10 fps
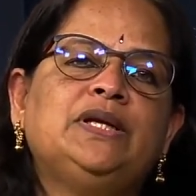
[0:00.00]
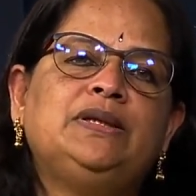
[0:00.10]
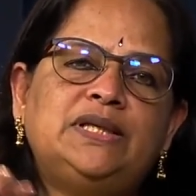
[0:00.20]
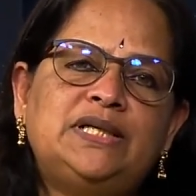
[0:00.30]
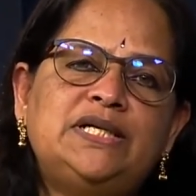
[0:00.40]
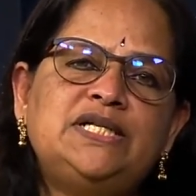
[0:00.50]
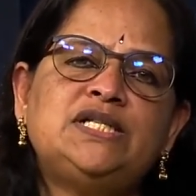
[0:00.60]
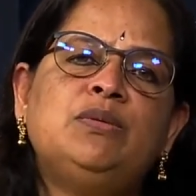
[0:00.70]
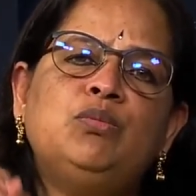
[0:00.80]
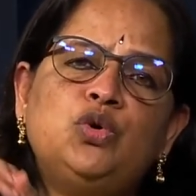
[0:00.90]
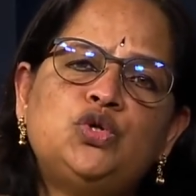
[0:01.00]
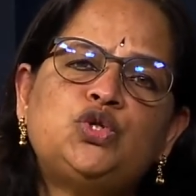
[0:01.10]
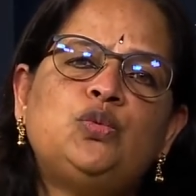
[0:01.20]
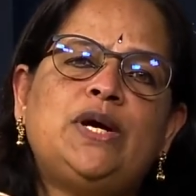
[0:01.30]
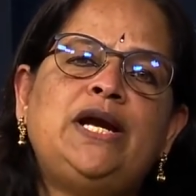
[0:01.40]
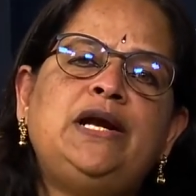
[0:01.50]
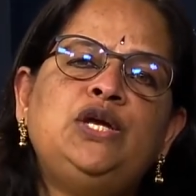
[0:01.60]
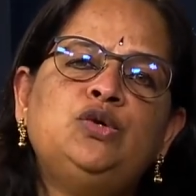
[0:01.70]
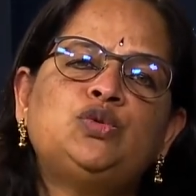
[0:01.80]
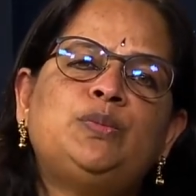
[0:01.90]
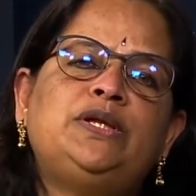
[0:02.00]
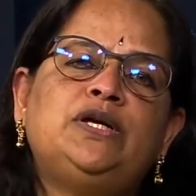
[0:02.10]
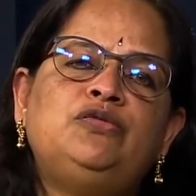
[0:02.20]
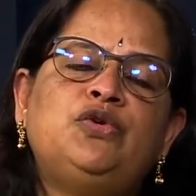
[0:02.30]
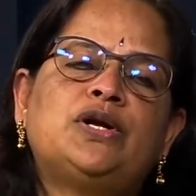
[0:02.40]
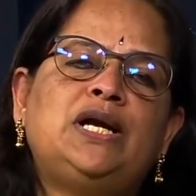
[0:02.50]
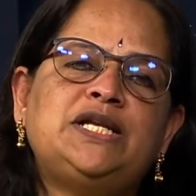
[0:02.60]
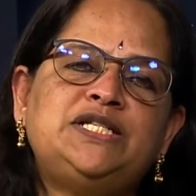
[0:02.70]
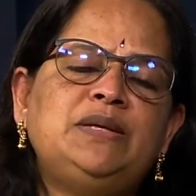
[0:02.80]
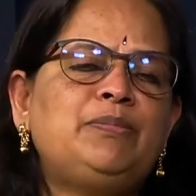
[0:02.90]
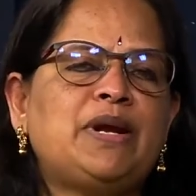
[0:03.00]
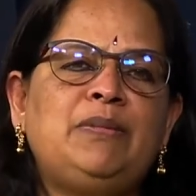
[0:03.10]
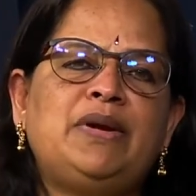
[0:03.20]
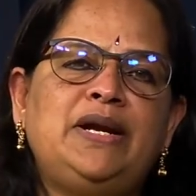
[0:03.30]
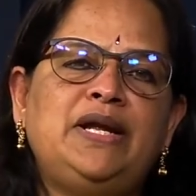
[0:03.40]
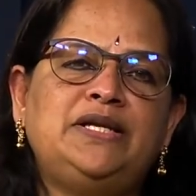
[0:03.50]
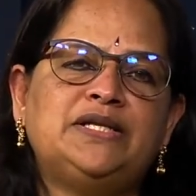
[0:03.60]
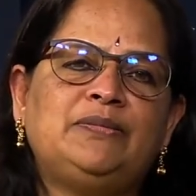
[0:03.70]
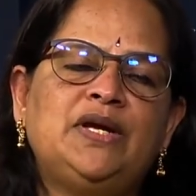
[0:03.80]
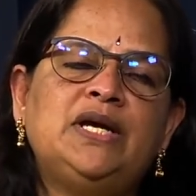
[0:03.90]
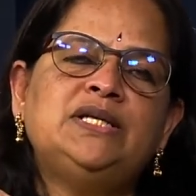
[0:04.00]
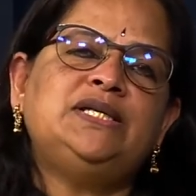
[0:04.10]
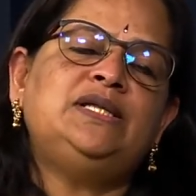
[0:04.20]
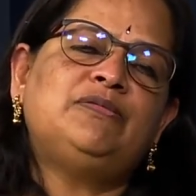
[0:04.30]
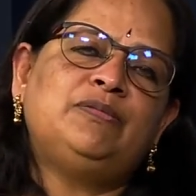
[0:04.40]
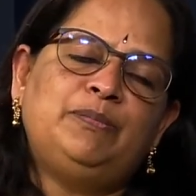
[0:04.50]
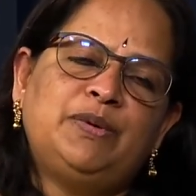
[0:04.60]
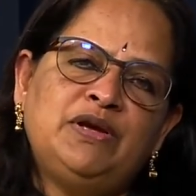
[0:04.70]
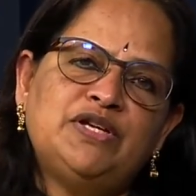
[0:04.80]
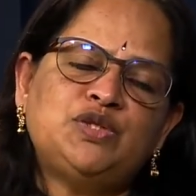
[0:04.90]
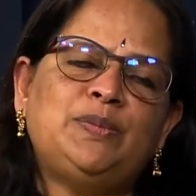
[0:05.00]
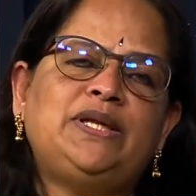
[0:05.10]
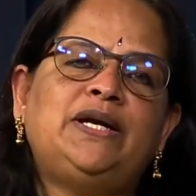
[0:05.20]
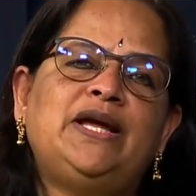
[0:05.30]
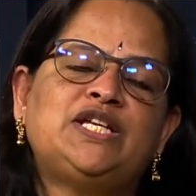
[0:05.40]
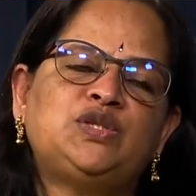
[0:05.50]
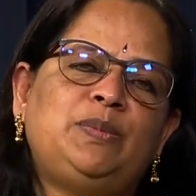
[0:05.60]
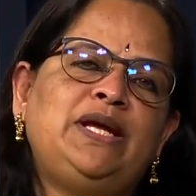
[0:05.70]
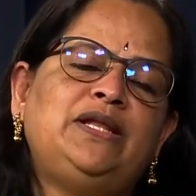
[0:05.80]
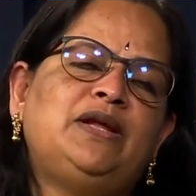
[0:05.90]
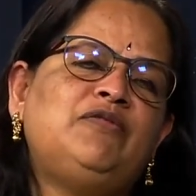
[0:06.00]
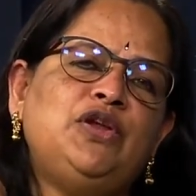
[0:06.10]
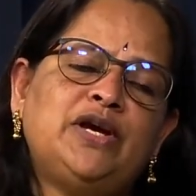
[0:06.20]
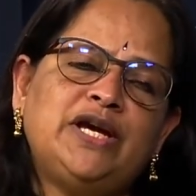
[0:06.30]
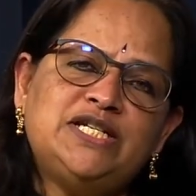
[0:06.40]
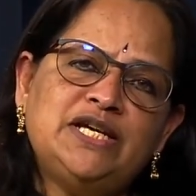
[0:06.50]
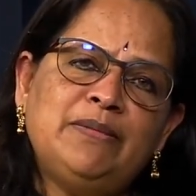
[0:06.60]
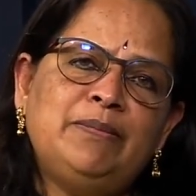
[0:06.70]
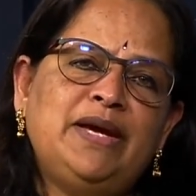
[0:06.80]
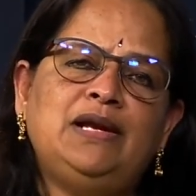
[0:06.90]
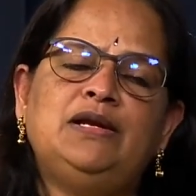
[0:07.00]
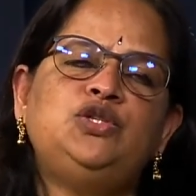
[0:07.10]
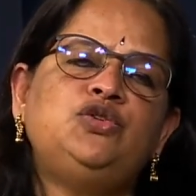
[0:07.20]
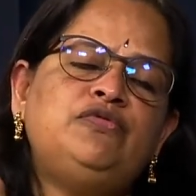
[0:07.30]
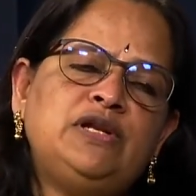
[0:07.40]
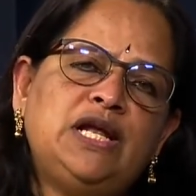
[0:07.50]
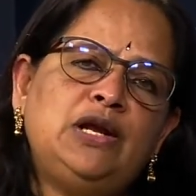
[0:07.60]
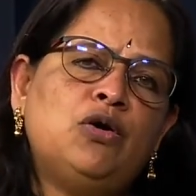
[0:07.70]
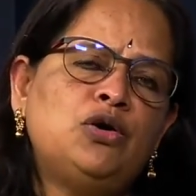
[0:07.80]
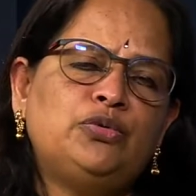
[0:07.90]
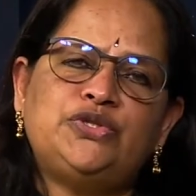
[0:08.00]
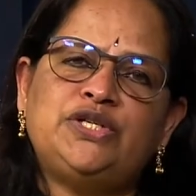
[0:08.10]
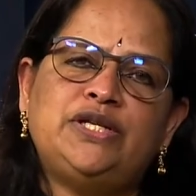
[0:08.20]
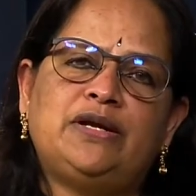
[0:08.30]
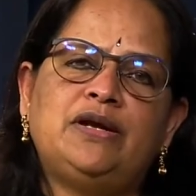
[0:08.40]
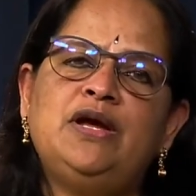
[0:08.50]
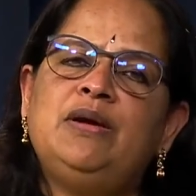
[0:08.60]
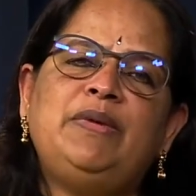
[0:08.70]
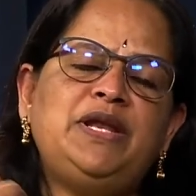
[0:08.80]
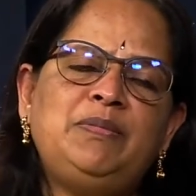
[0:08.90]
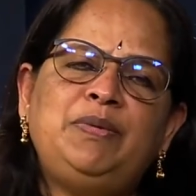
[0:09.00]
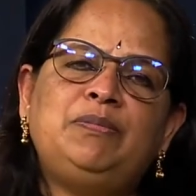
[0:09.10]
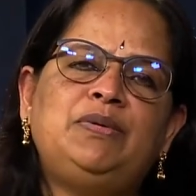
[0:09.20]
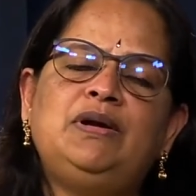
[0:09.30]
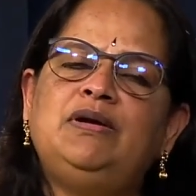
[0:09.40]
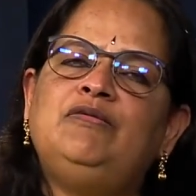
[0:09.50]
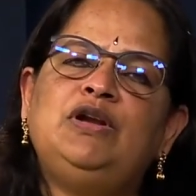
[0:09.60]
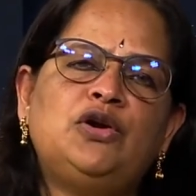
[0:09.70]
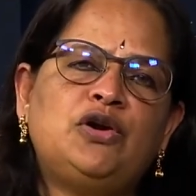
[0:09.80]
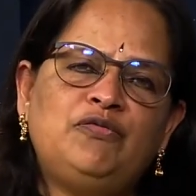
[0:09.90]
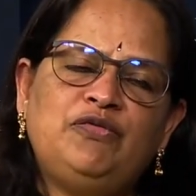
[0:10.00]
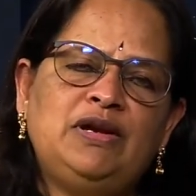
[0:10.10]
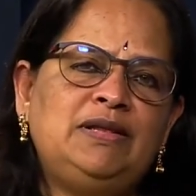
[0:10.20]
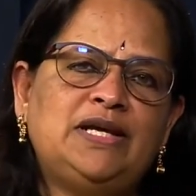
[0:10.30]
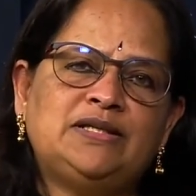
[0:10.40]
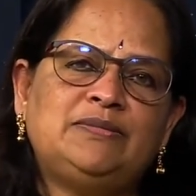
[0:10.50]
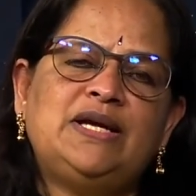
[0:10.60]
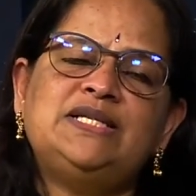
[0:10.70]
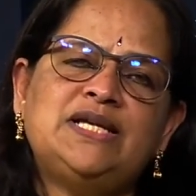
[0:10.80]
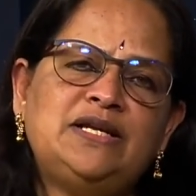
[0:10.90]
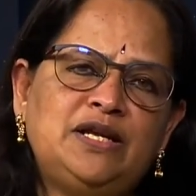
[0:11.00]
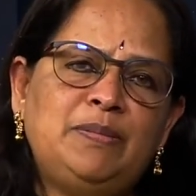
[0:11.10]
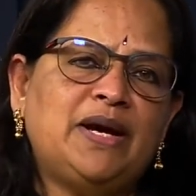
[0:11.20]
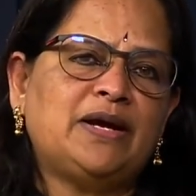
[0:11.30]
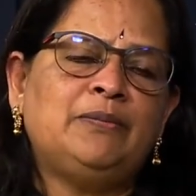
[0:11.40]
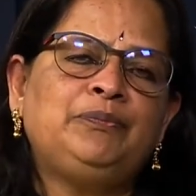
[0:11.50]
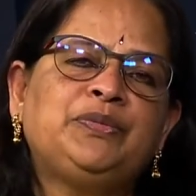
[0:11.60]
Third is most widely used method for collecting primary data. See, the previous method I explained that when you are getting a mail to fill a long questionnaire, many people will not fill that and send it back.